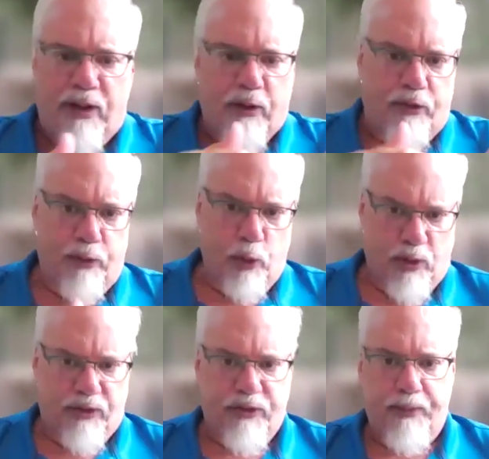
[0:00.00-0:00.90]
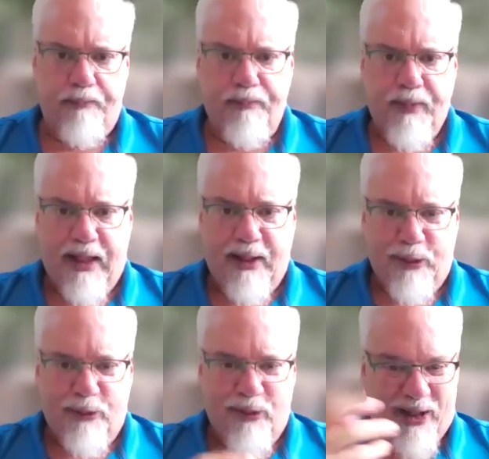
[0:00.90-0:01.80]
fellow students
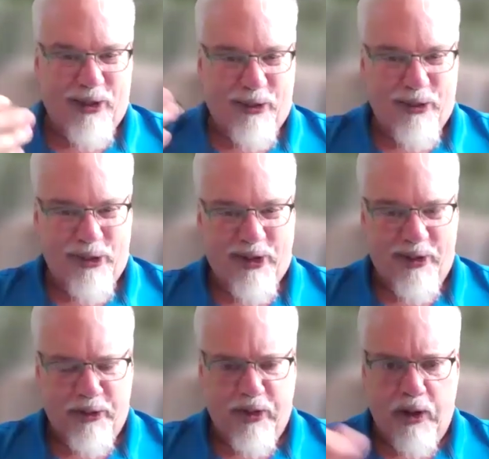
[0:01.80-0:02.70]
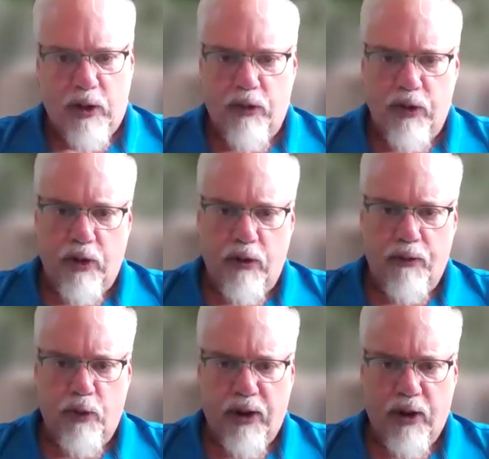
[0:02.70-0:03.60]
and the faculty facilitator
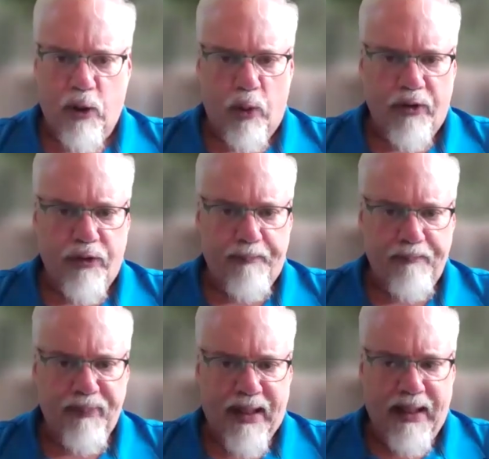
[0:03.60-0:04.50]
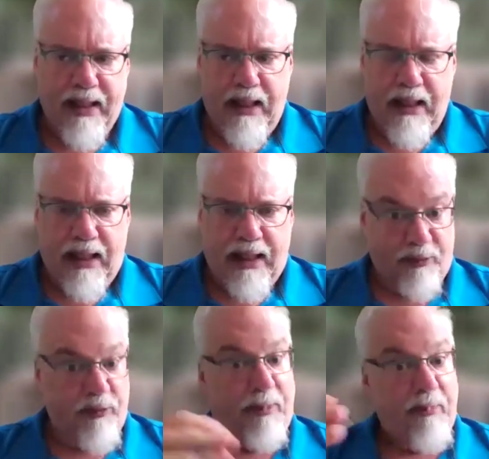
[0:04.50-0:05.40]
for the course and
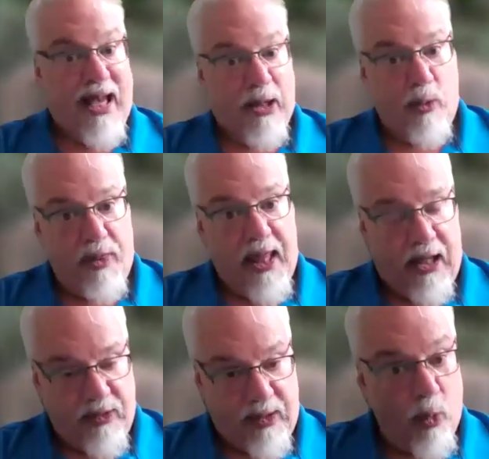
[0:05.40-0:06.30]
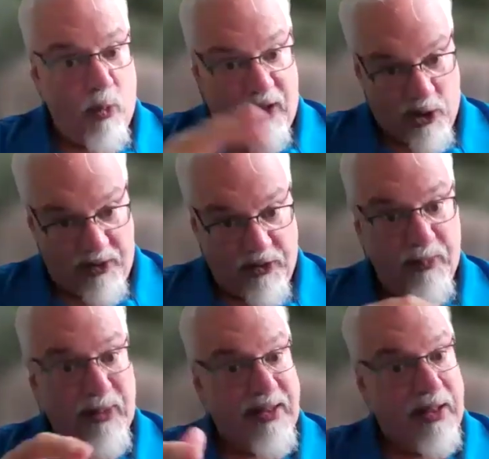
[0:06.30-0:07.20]
get feedback on that. They will eventually
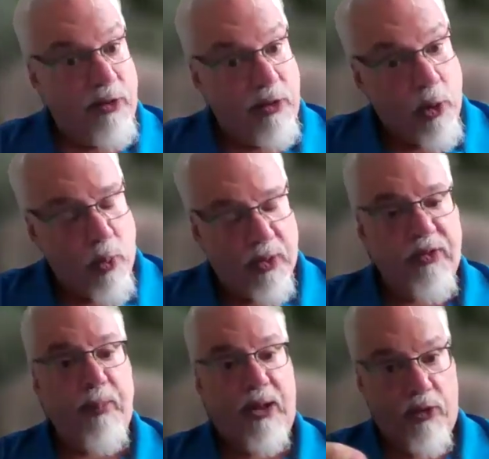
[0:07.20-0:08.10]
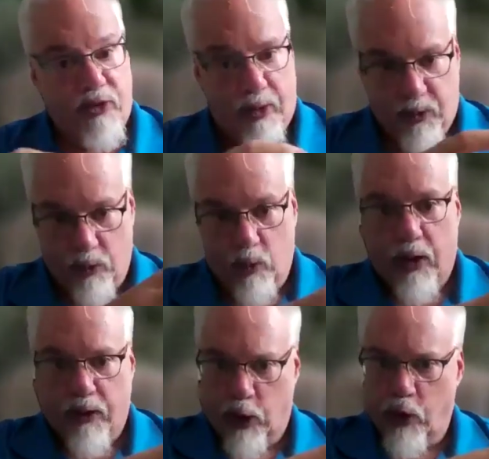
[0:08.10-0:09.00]
submit that to you as a mentor team as
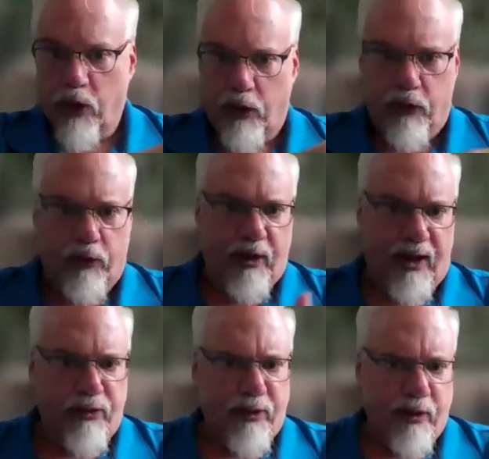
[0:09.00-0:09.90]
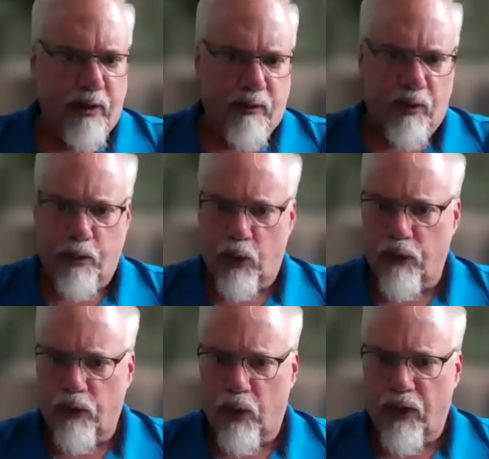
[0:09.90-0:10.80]
well. Then you can use it as a
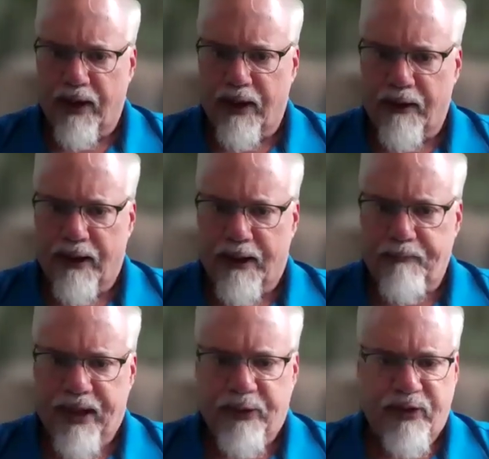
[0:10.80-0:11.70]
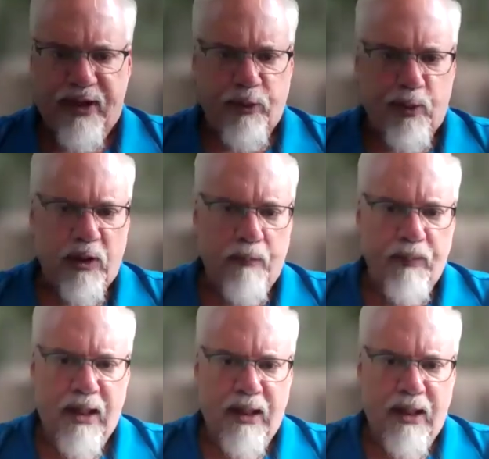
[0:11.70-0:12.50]
deliverable for their assessment.